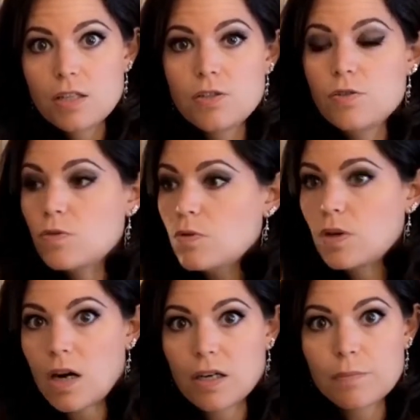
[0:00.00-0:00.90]

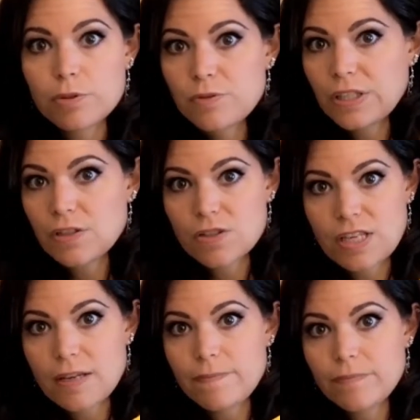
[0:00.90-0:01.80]
you are improving your
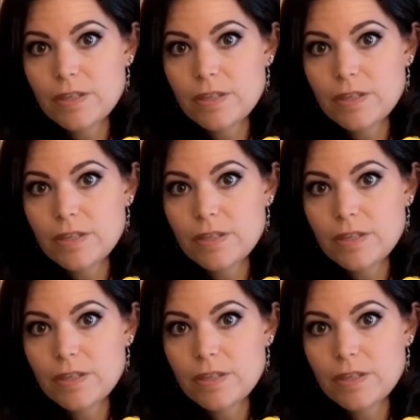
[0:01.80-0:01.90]
skin.